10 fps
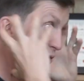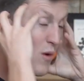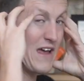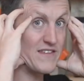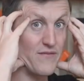the
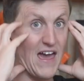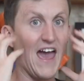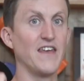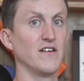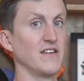weight of your
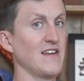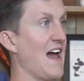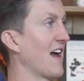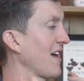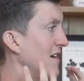head on your
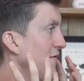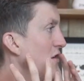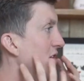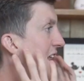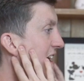neck. If
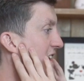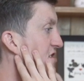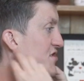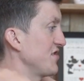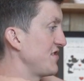
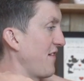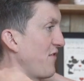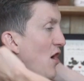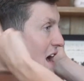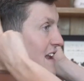
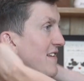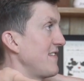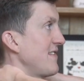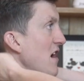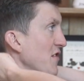your head is
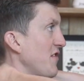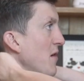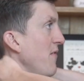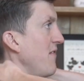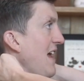sat on
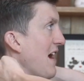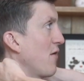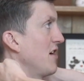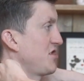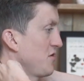top of your neck
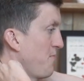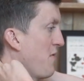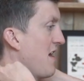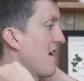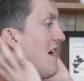where it should
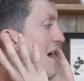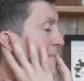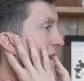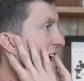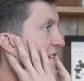be
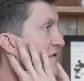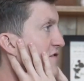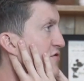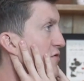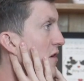nice and
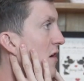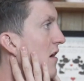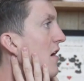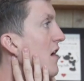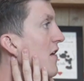strong.
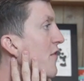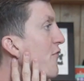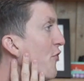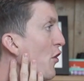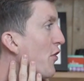The
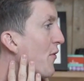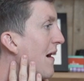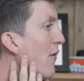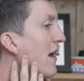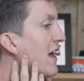further
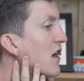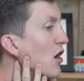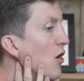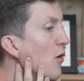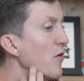out it
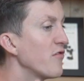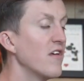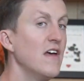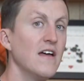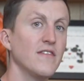goes,
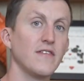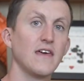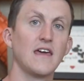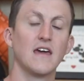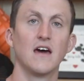
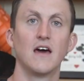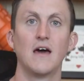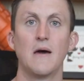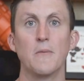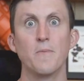
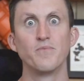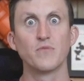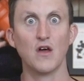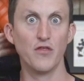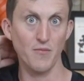the
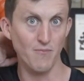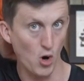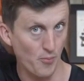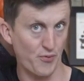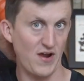
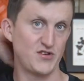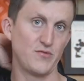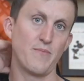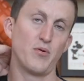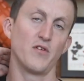more pressure
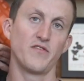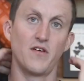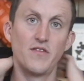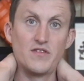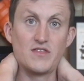it puts
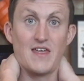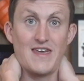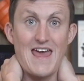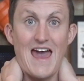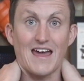on the
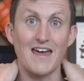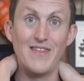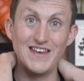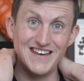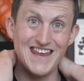neck and
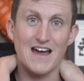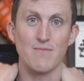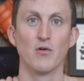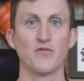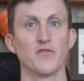then your neck
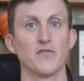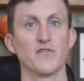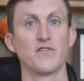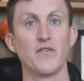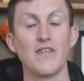
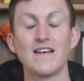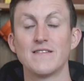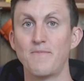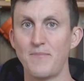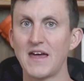muscles. So that's
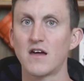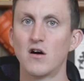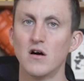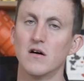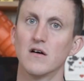a big
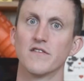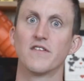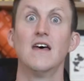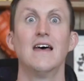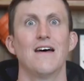
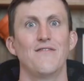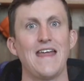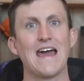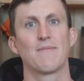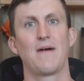cause of
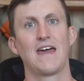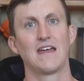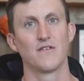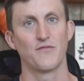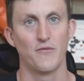neck
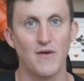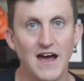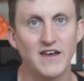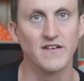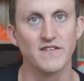pain for
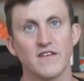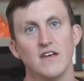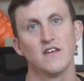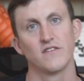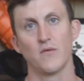riders.
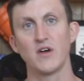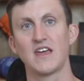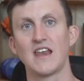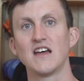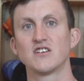So what you
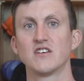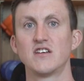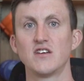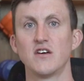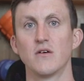can
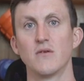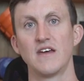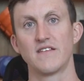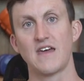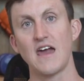actually do
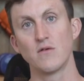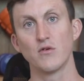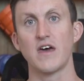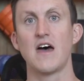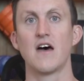is get your
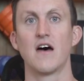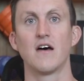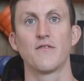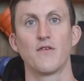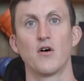other
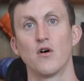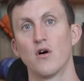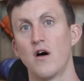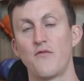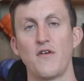half
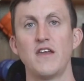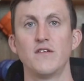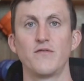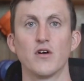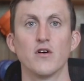or a friend
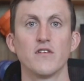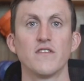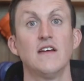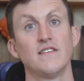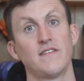of yours
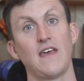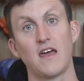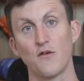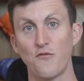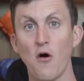to
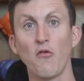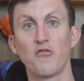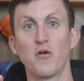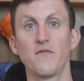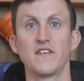take a
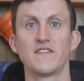photo of you